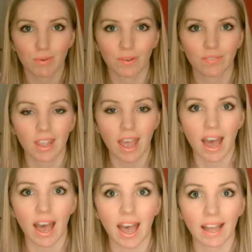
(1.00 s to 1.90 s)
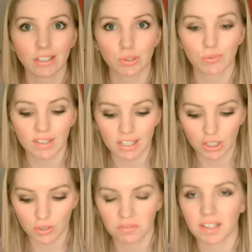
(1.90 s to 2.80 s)
everyone. I just
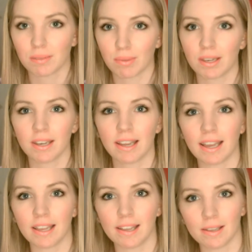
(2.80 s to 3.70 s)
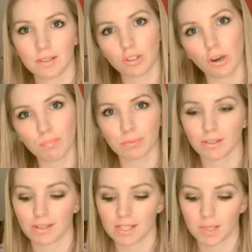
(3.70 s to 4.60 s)
finished filming a top
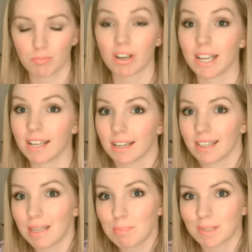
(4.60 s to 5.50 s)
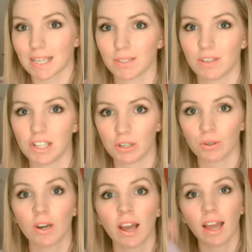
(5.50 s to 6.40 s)
spring lipsticks
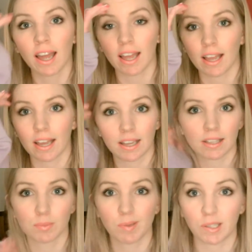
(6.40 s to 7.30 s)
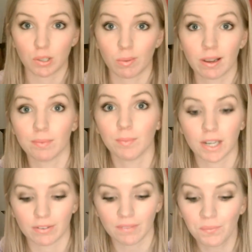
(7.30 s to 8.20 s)
video, spring, summer,
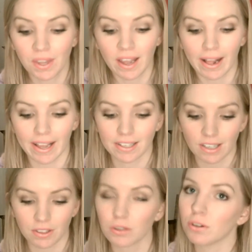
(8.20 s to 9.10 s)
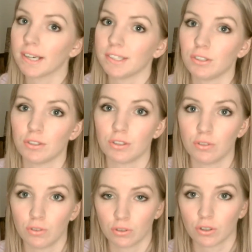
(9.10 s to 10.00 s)
whatever, and I thought I'd
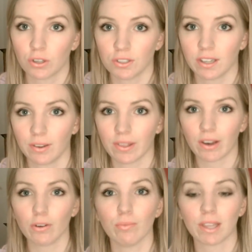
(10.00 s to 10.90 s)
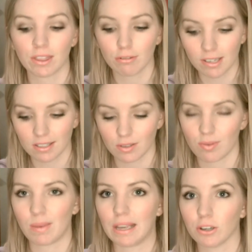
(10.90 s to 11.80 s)
continue that on with the rest of
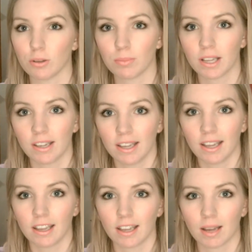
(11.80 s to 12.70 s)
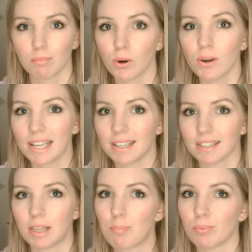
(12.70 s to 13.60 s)
my makeup. I'm more
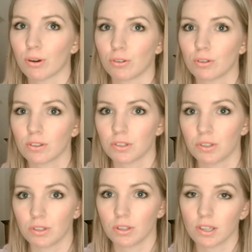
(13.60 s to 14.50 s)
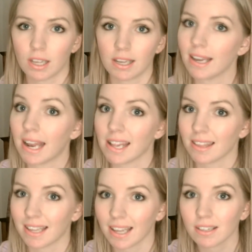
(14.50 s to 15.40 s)
into lip products than
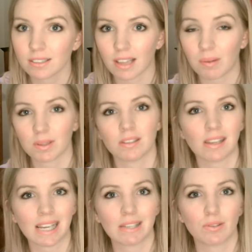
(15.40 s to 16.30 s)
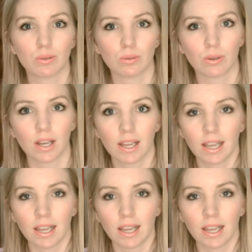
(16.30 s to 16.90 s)
anything else, I would say, so